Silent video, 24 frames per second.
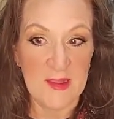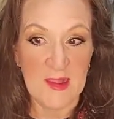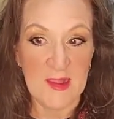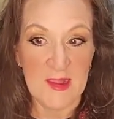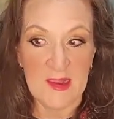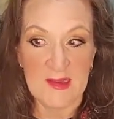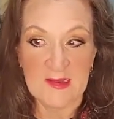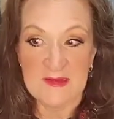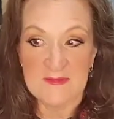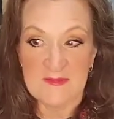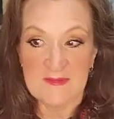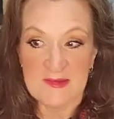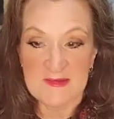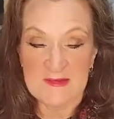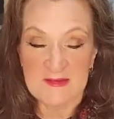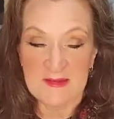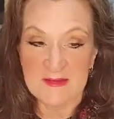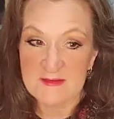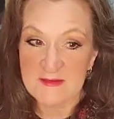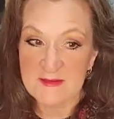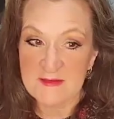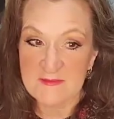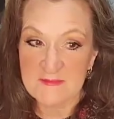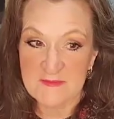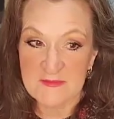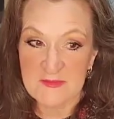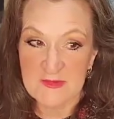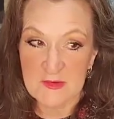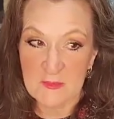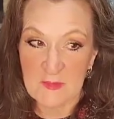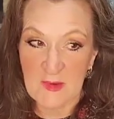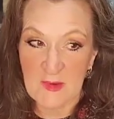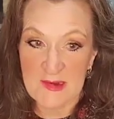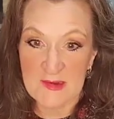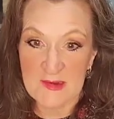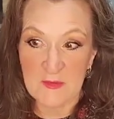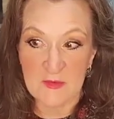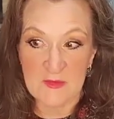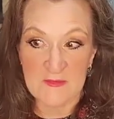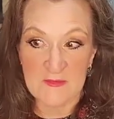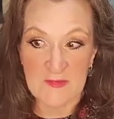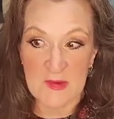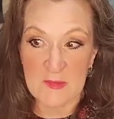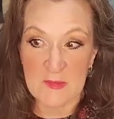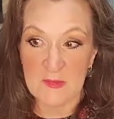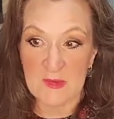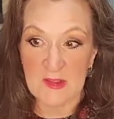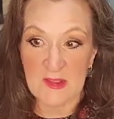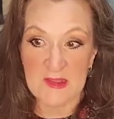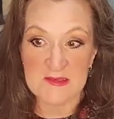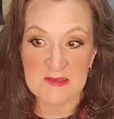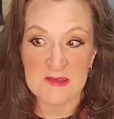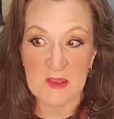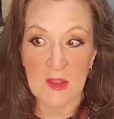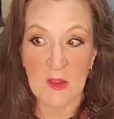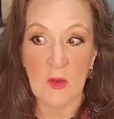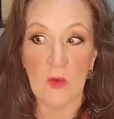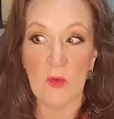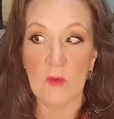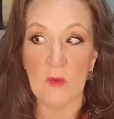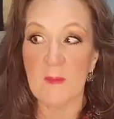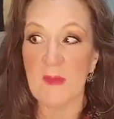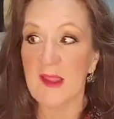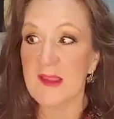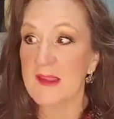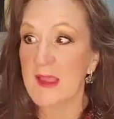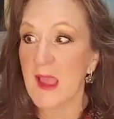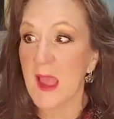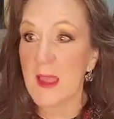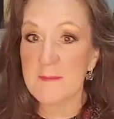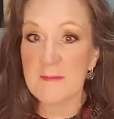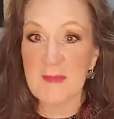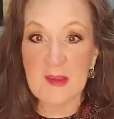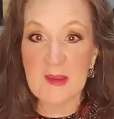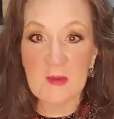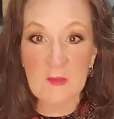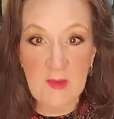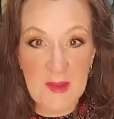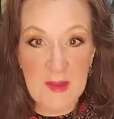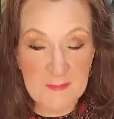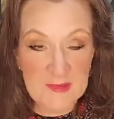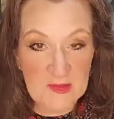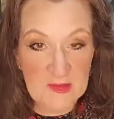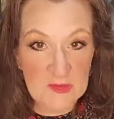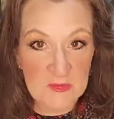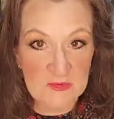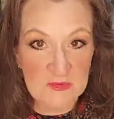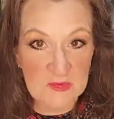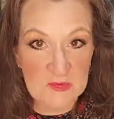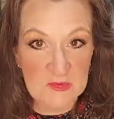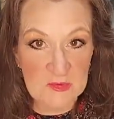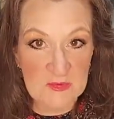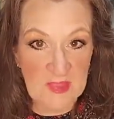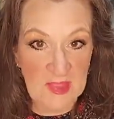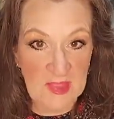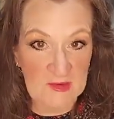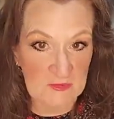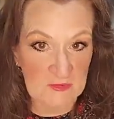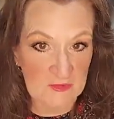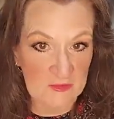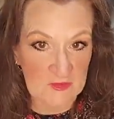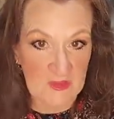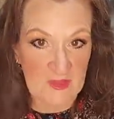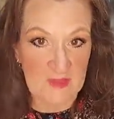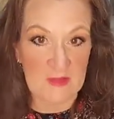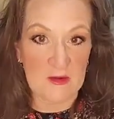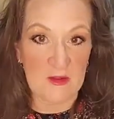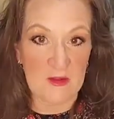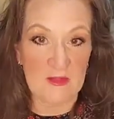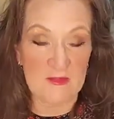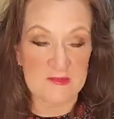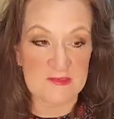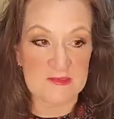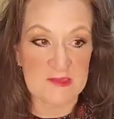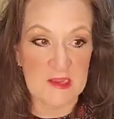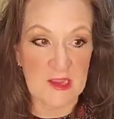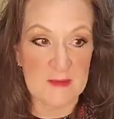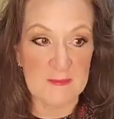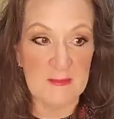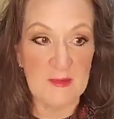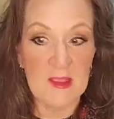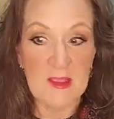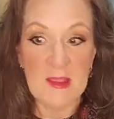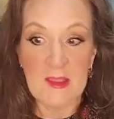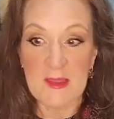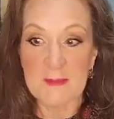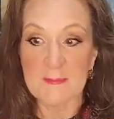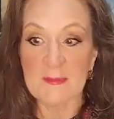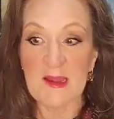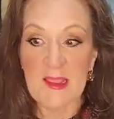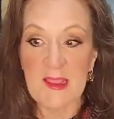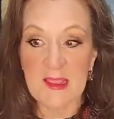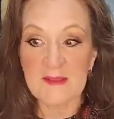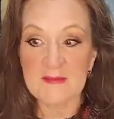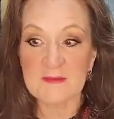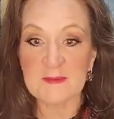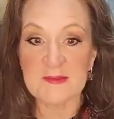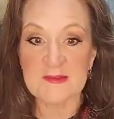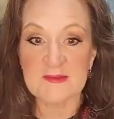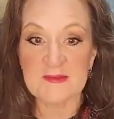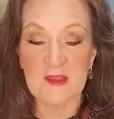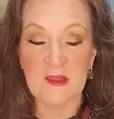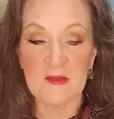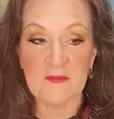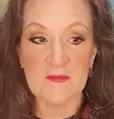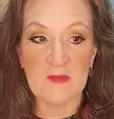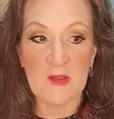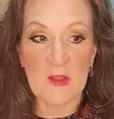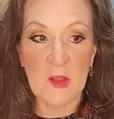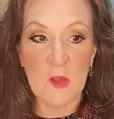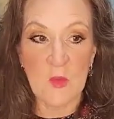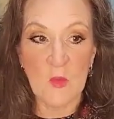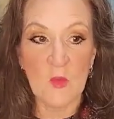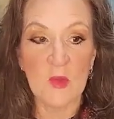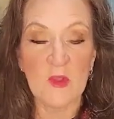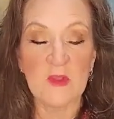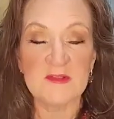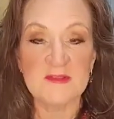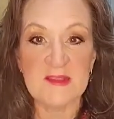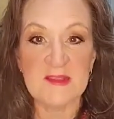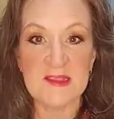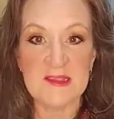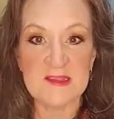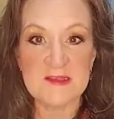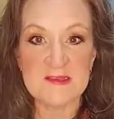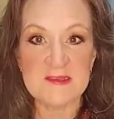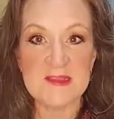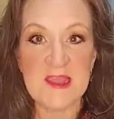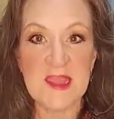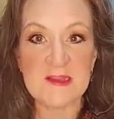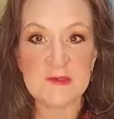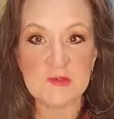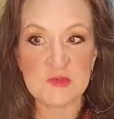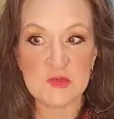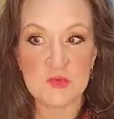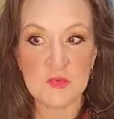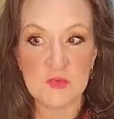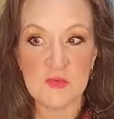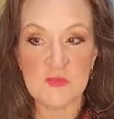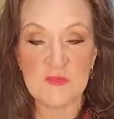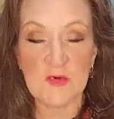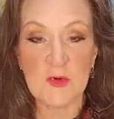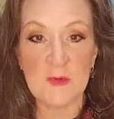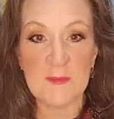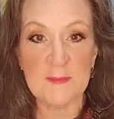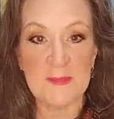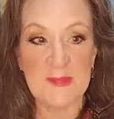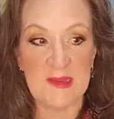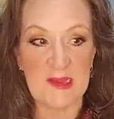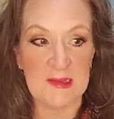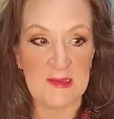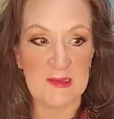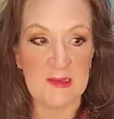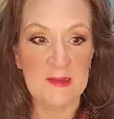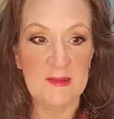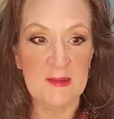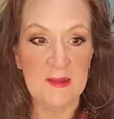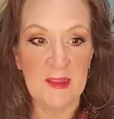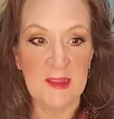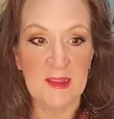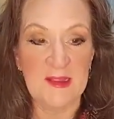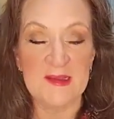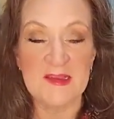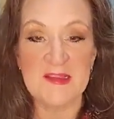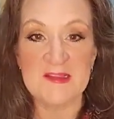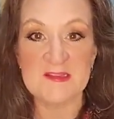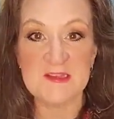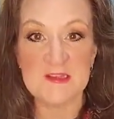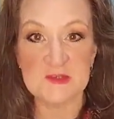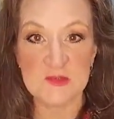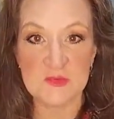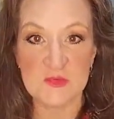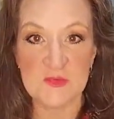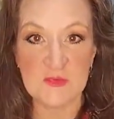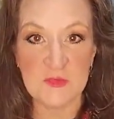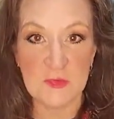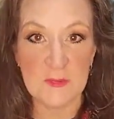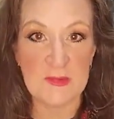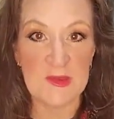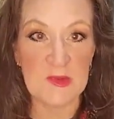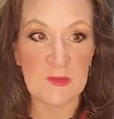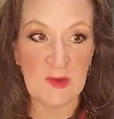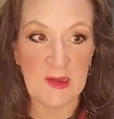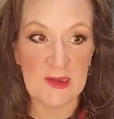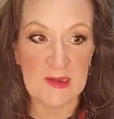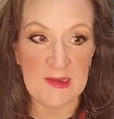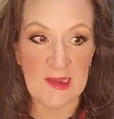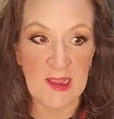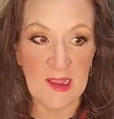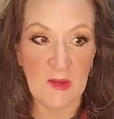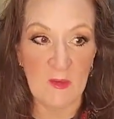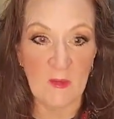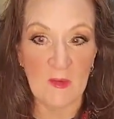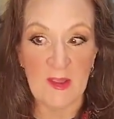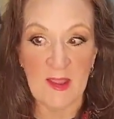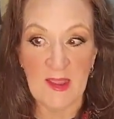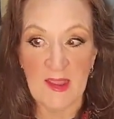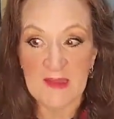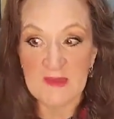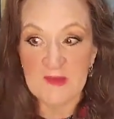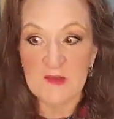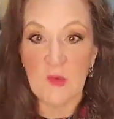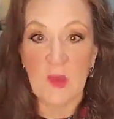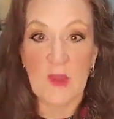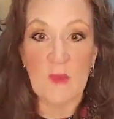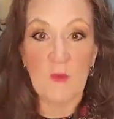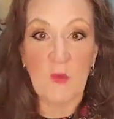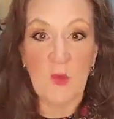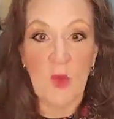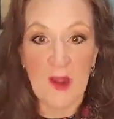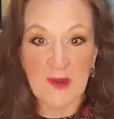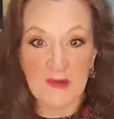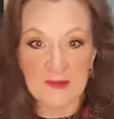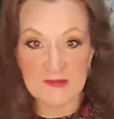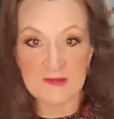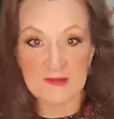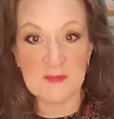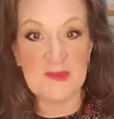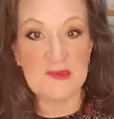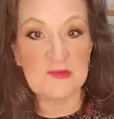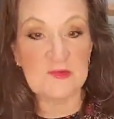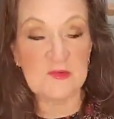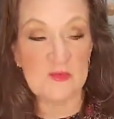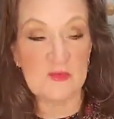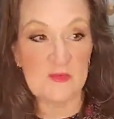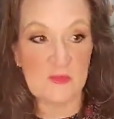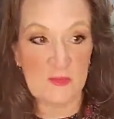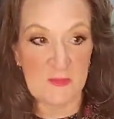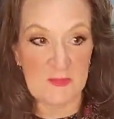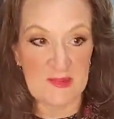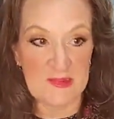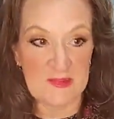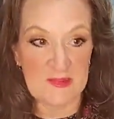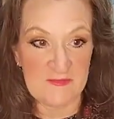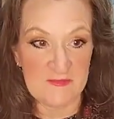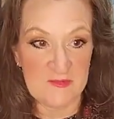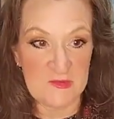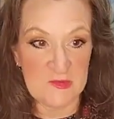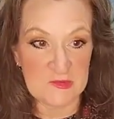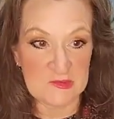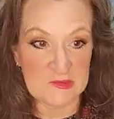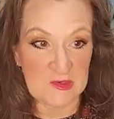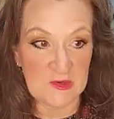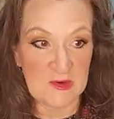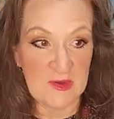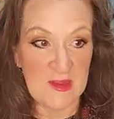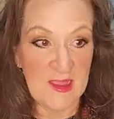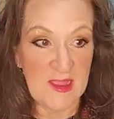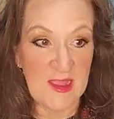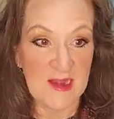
And if it doesn't feel right, or if I realize, oh my God, my grandma used to do that or say that all the time, I'm going to ask myself, well, is that true for me? And is it true for me right now? And do I want it to be true for me in the future?